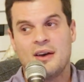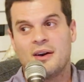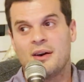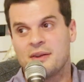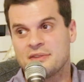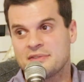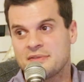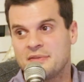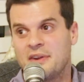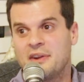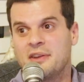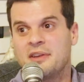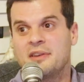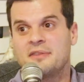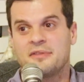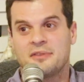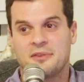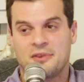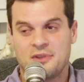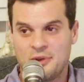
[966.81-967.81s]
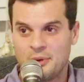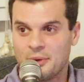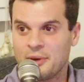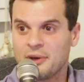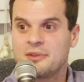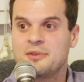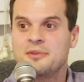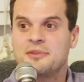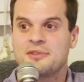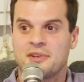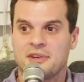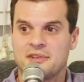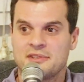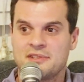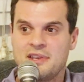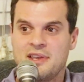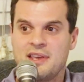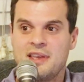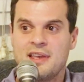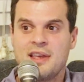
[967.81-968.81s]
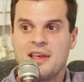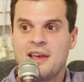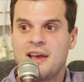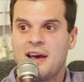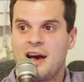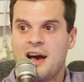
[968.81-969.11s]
also very good for New York, New Jersey.